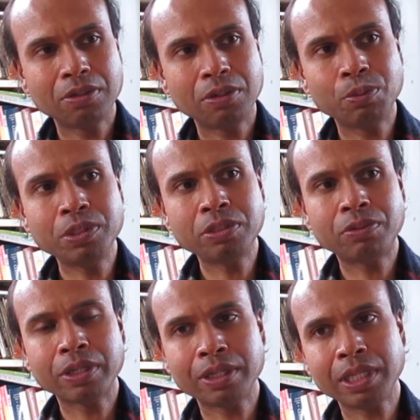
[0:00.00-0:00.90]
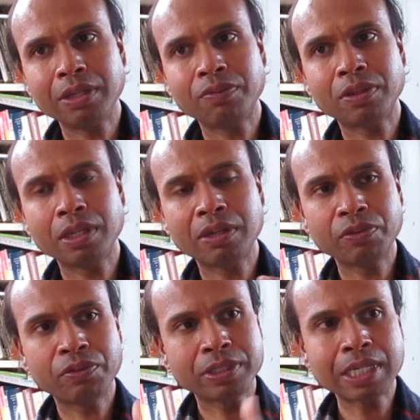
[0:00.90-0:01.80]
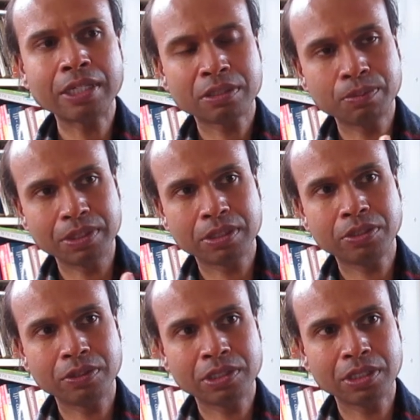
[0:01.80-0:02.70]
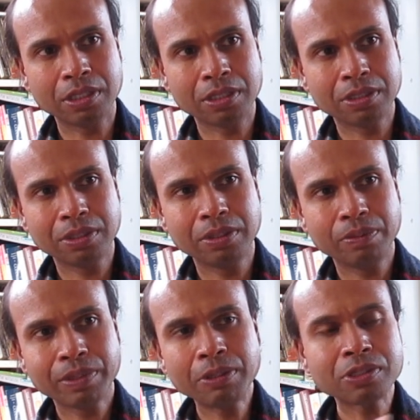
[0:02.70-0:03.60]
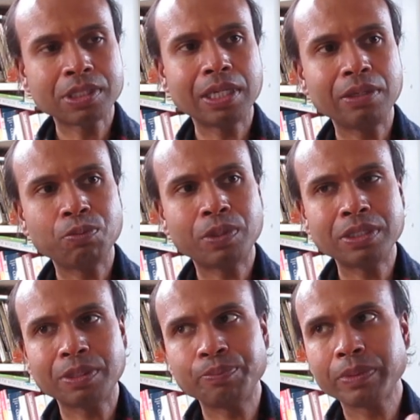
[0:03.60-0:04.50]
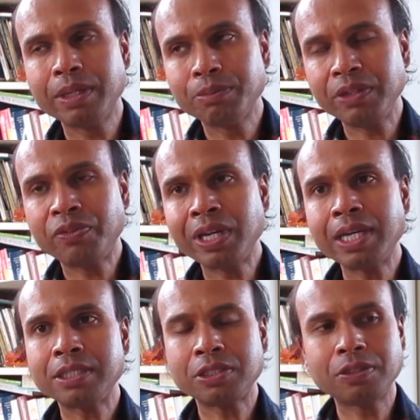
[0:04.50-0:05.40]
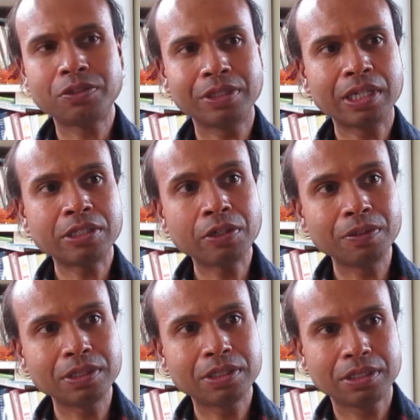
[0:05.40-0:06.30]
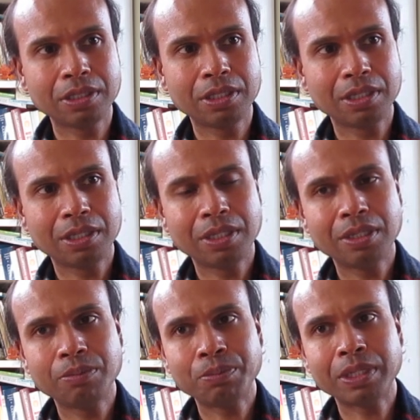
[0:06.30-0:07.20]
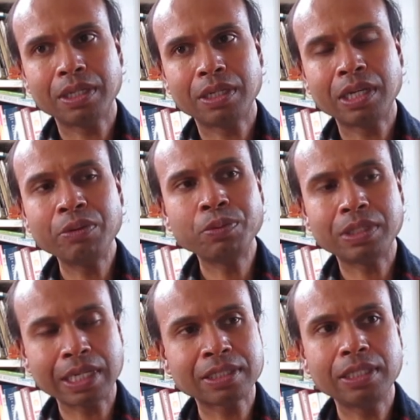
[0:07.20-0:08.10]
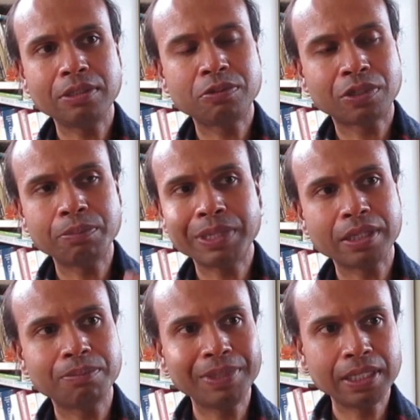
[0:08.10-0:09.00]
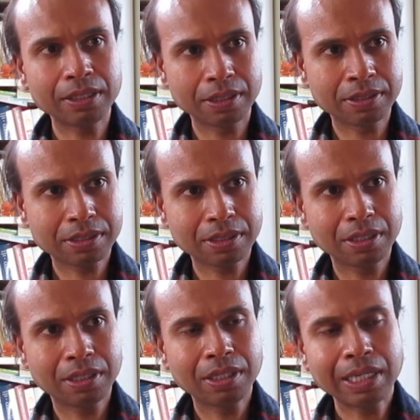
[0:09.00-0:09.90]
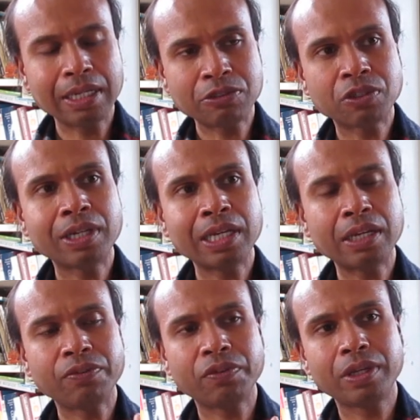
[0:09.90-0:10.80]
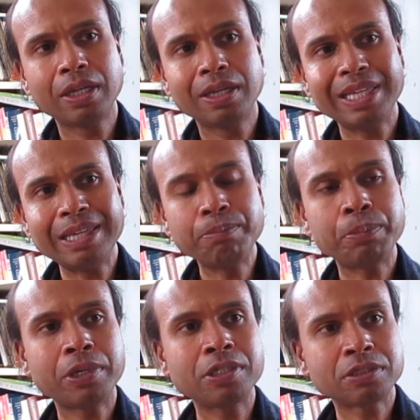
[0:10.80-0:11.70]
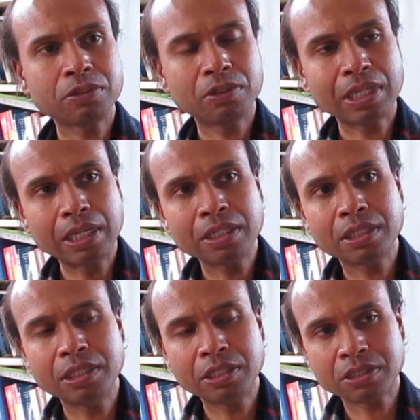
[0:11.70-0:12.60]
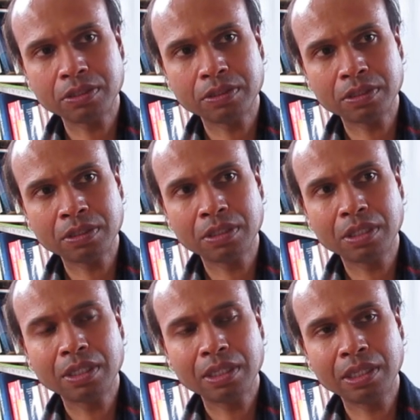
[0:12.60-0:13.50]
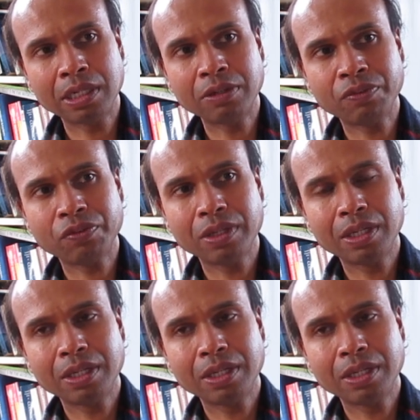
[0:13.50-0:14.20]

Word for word: Or would you rather give the love of attachment to your child? I'm not saying one is a, but if I had children, I don't. But I would actually try and make them meaningless and try and have impersonal, unconditional love.